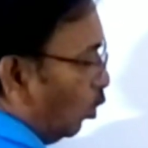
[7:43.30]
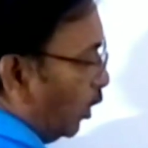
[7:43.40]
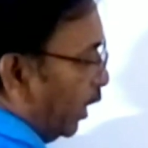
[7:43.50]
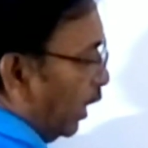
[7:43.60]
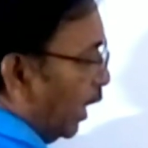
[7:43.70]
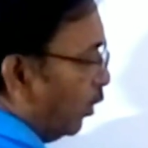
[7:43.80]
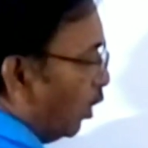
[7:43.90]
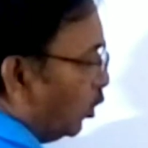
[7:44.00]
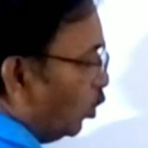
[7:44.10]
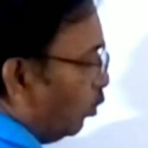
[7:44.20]
Okay, and you
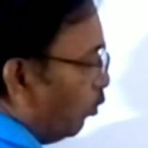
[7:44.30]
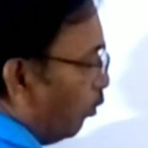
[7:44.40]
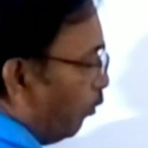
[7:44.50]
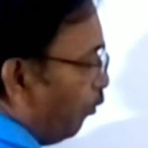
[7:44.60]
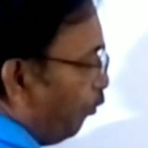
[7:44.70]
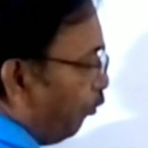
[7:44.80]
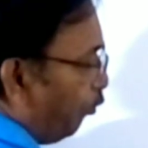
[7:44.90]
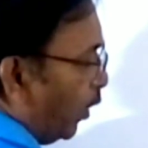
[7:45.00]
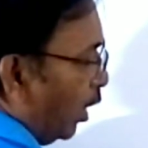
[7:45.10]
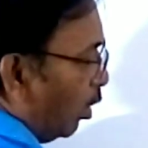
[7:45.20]
have to
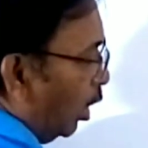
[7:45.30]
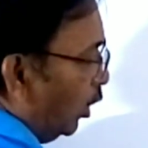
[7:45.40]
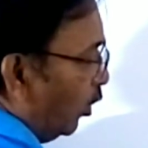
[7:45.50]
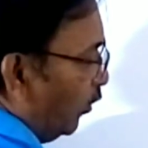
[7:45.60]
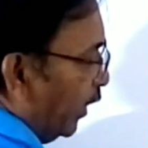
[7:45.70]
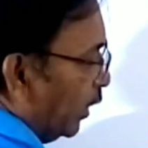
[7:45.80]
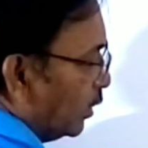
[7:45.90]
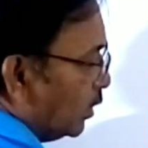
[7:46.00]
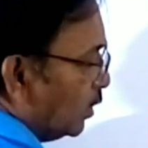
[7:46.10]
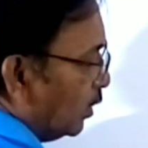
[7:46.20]
curl your
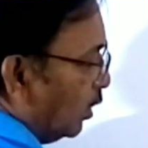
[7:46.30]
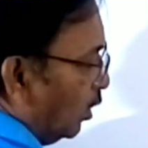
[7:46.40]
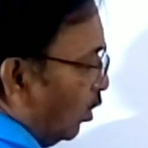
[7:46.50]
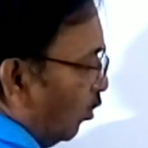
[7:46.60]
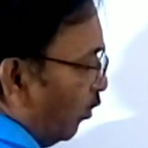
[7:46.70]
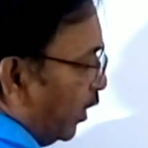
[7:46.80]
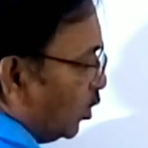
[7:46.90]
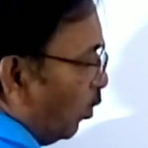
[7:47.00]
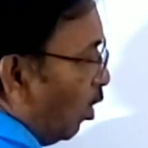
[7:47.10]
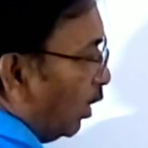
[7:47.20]
fingers for a
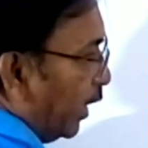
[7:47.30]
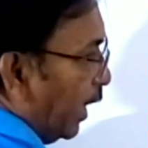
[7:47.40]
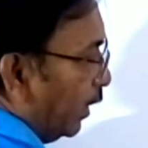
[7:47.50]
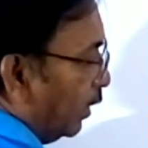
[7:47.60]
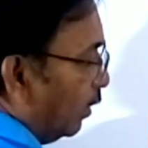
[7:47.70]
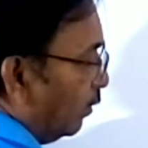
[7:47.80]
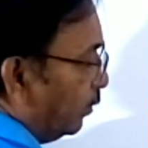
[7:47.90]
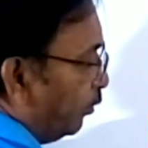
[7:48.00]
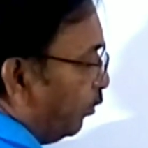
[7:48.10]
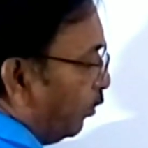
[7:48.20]
smaller angle.
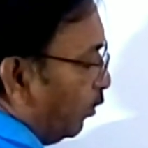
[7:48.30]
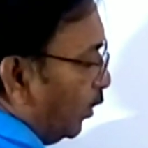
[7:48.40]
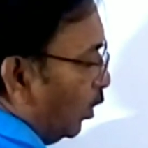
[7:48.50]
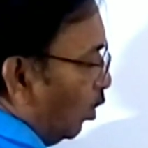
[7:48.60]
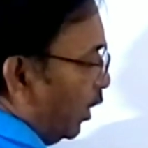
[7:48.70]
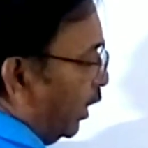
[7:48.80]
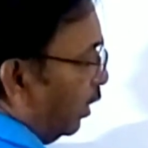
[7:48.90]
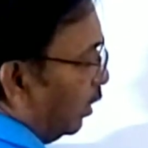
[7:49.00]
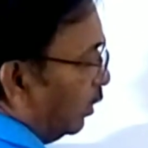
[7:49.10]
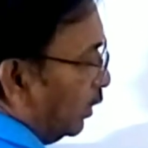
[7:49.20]

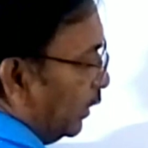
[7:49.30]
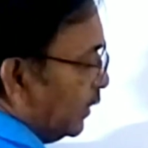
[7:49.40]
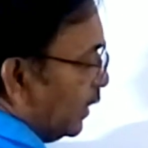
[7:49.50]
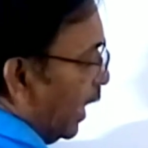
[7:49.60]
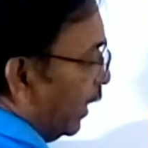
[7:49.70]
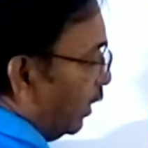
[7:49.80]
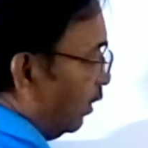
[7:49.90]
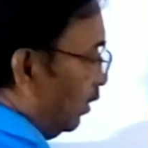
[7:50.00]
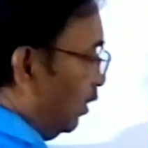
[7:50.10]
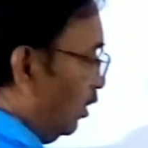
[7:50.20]
Okay, this is the angle
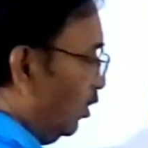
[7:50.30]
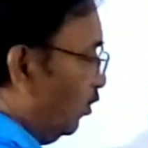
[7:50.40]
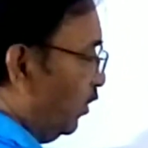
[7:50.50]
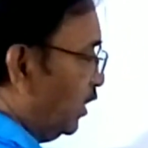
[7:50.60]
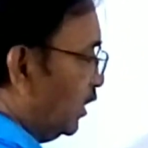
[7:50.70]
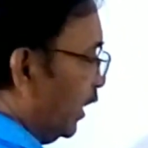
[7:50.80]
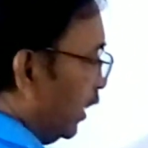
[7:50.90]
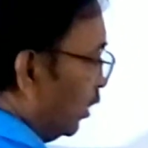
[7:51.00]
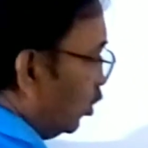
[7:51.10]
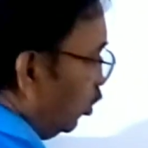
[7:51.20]
which is
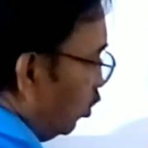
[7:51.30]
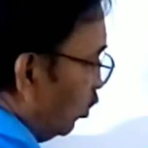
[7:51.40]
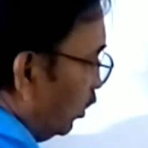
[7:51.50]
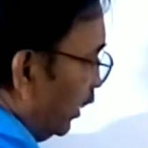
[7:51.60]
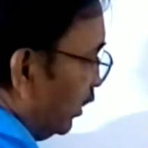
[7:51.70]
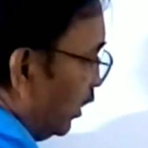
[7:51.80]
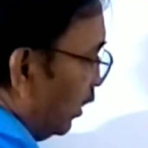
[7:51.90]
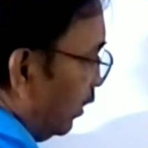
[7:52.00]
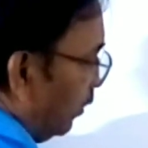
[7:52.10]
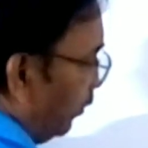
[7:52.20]
equal to theta.